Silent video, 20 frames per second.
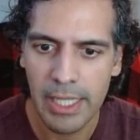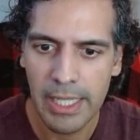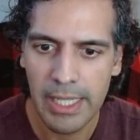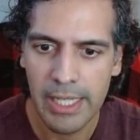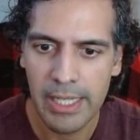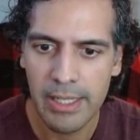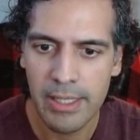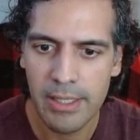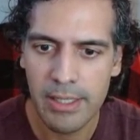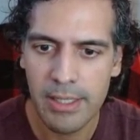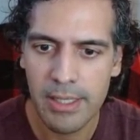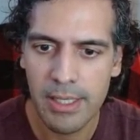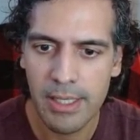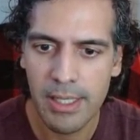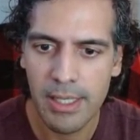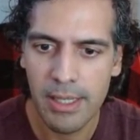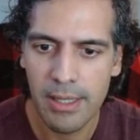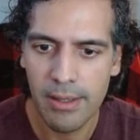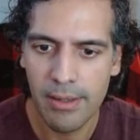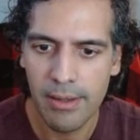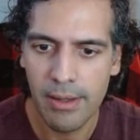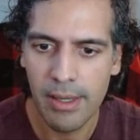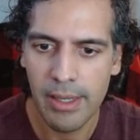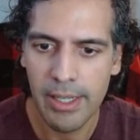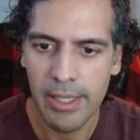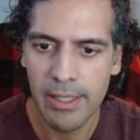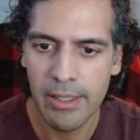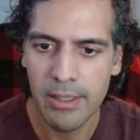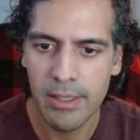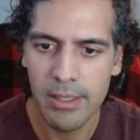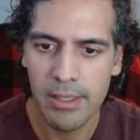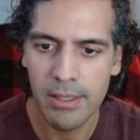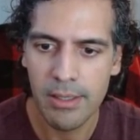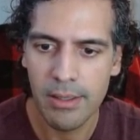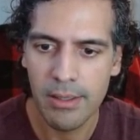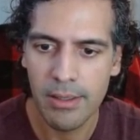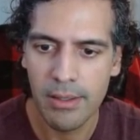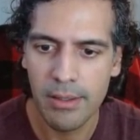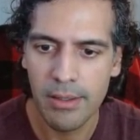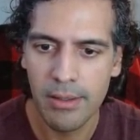indice int,
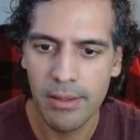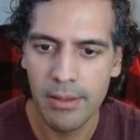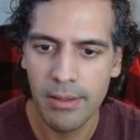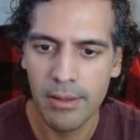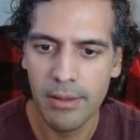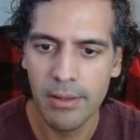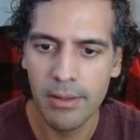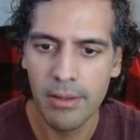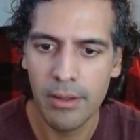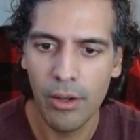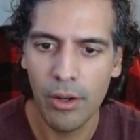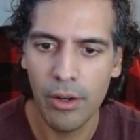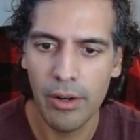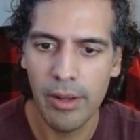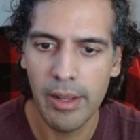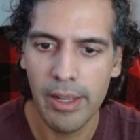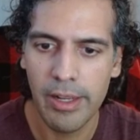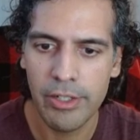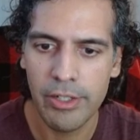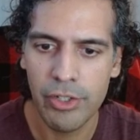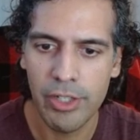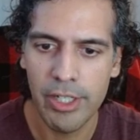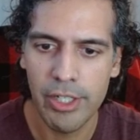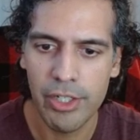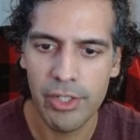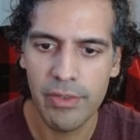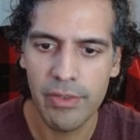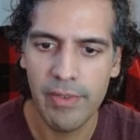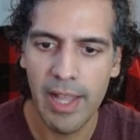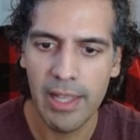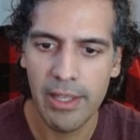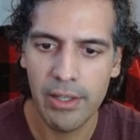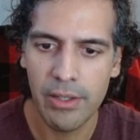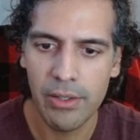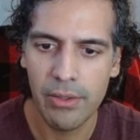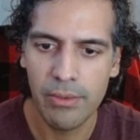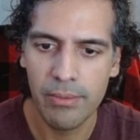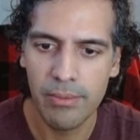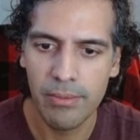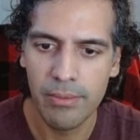or actually just value,
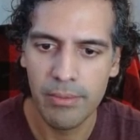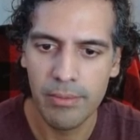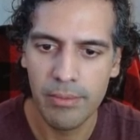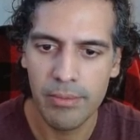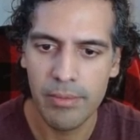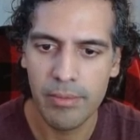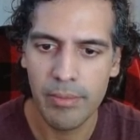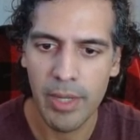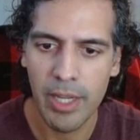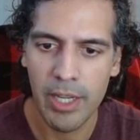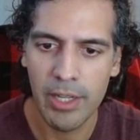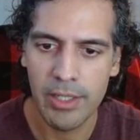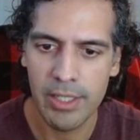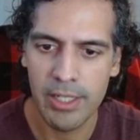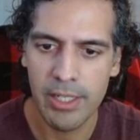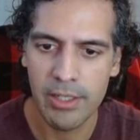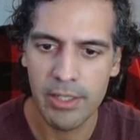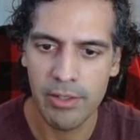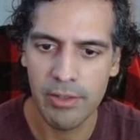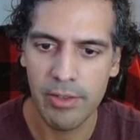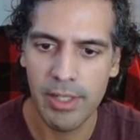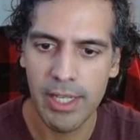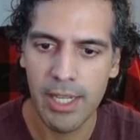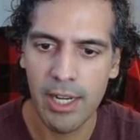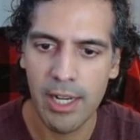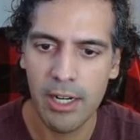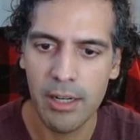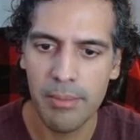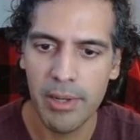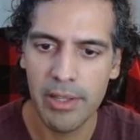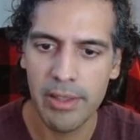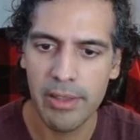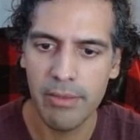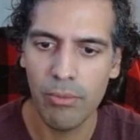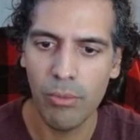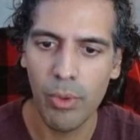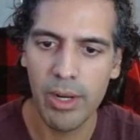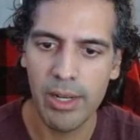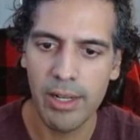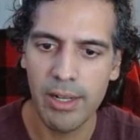because it doesn't really care about
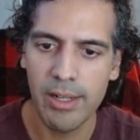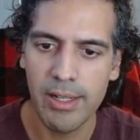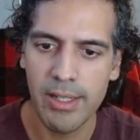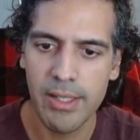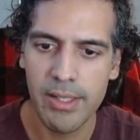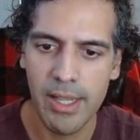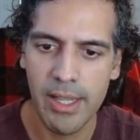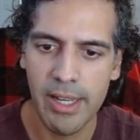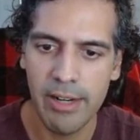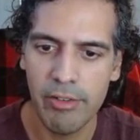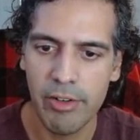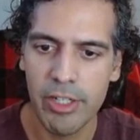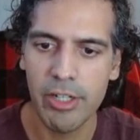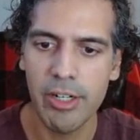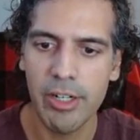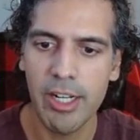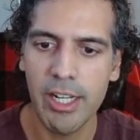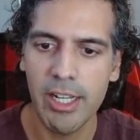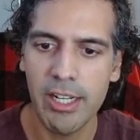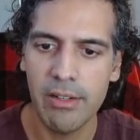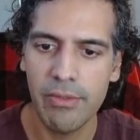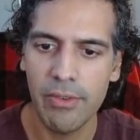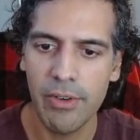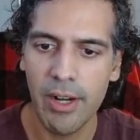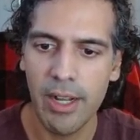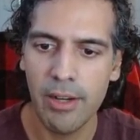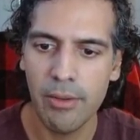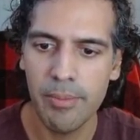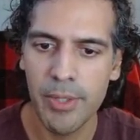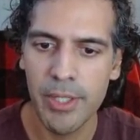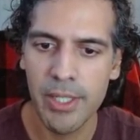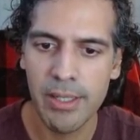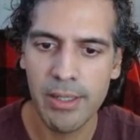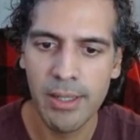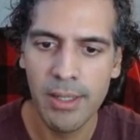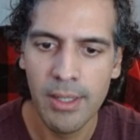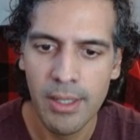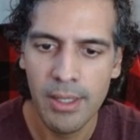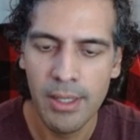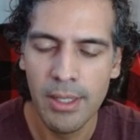what it is, and return an int for output.
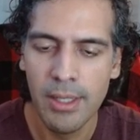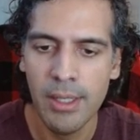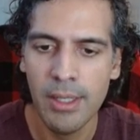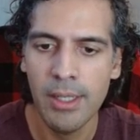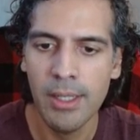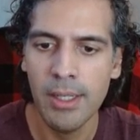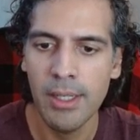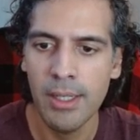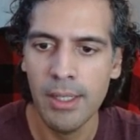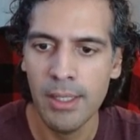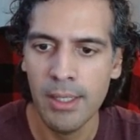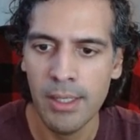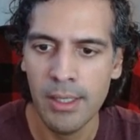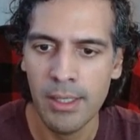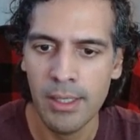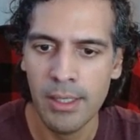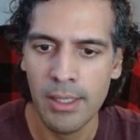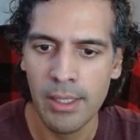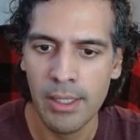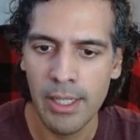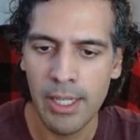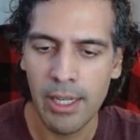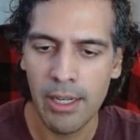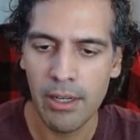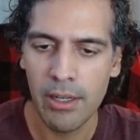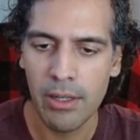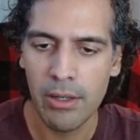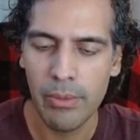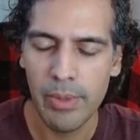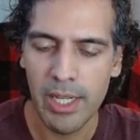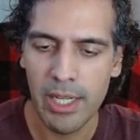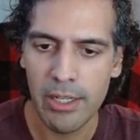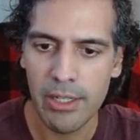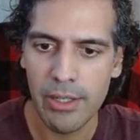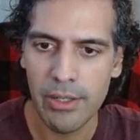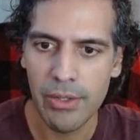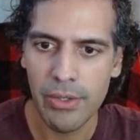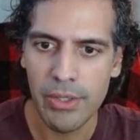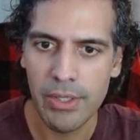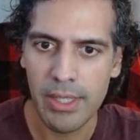Here we could
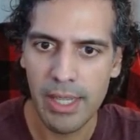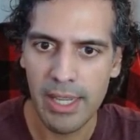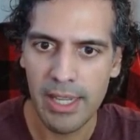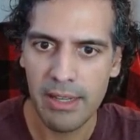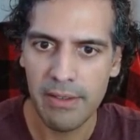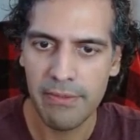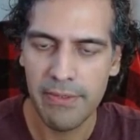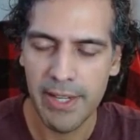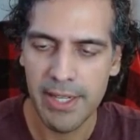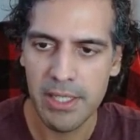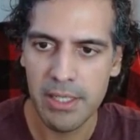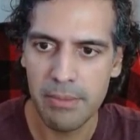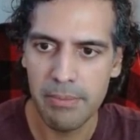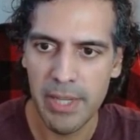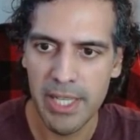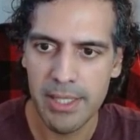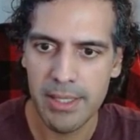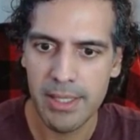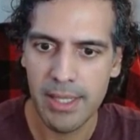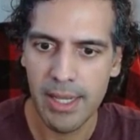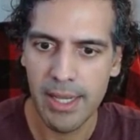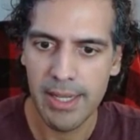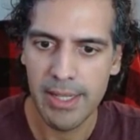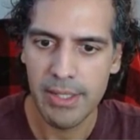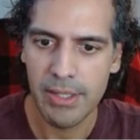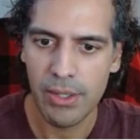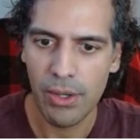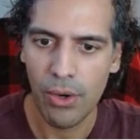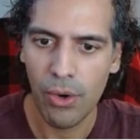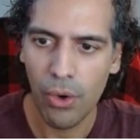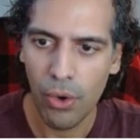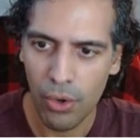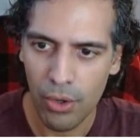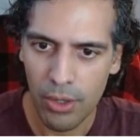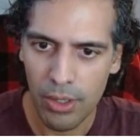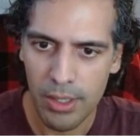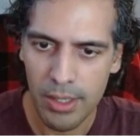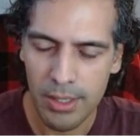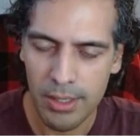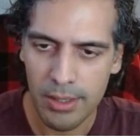use a fixed bit size,
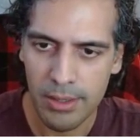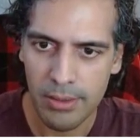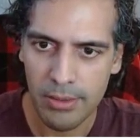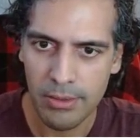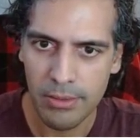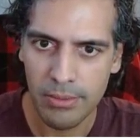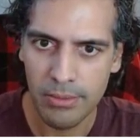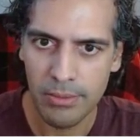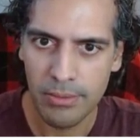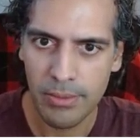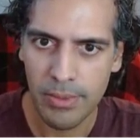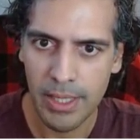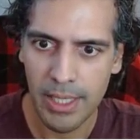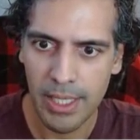or we